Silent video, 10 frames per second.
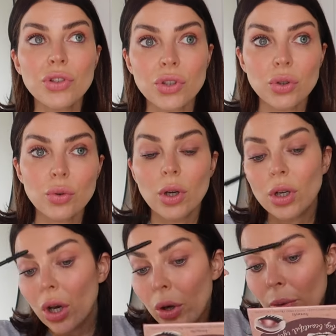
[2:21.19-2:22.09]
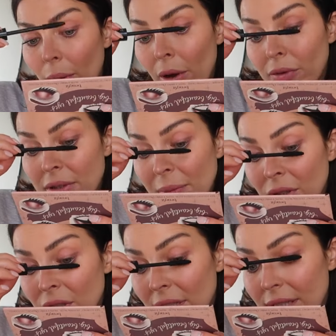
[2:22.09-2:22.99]
to go over to
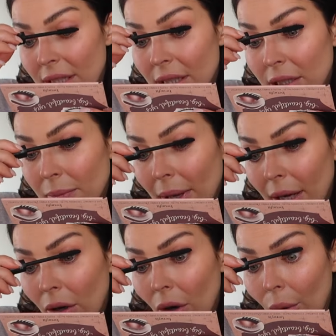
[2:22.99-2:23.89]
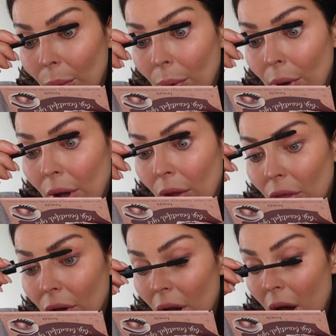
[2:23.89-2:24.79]
Manchester to pick up
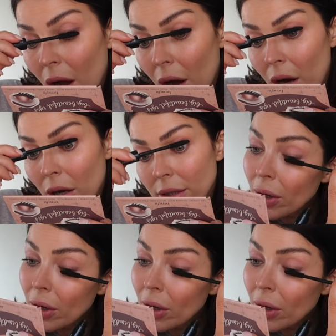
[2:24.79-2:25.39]
the car.